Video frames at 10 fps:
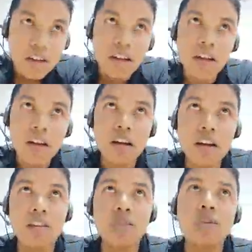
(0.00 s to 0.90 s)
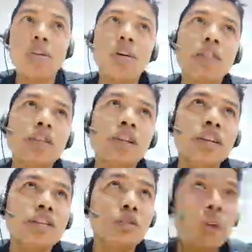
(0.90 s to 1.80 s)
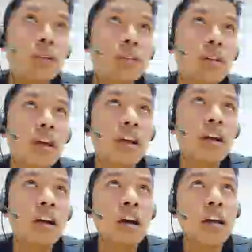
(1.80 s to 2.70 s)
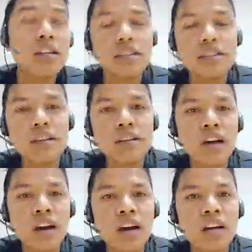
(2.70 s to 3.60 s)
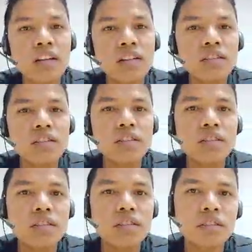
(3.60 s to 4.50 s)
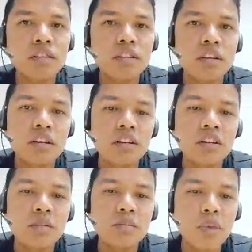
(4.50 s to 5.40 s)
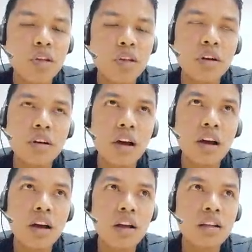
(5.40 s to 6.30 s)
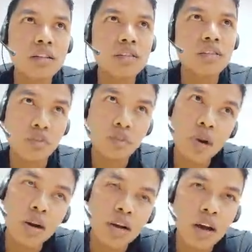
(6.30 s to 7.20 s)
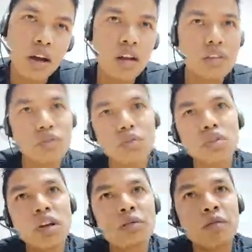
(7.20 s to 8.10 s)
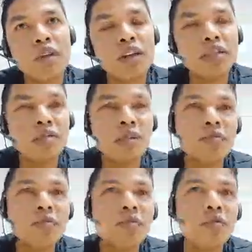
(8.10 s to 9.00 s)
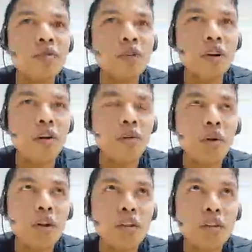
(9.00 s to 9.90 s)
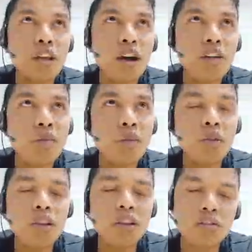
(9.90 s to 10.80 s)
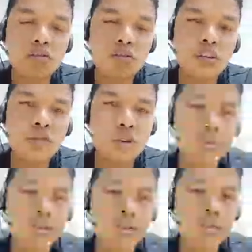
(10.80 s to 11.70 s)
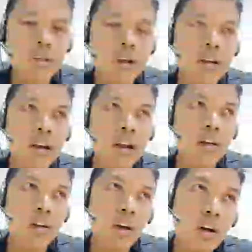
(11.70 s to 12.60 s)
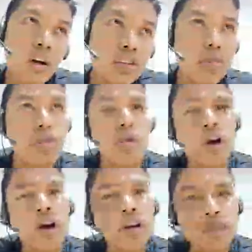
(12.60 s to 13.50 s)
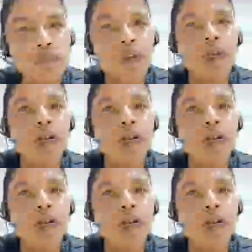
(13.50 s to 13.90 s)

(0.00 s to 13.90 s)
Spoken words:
during cultural dance you can see like a stick dance, peacock dance, chumbra dance, those type of dance. Before, when Tharu people they used to live at Chitwan, there are like lots of wild animal,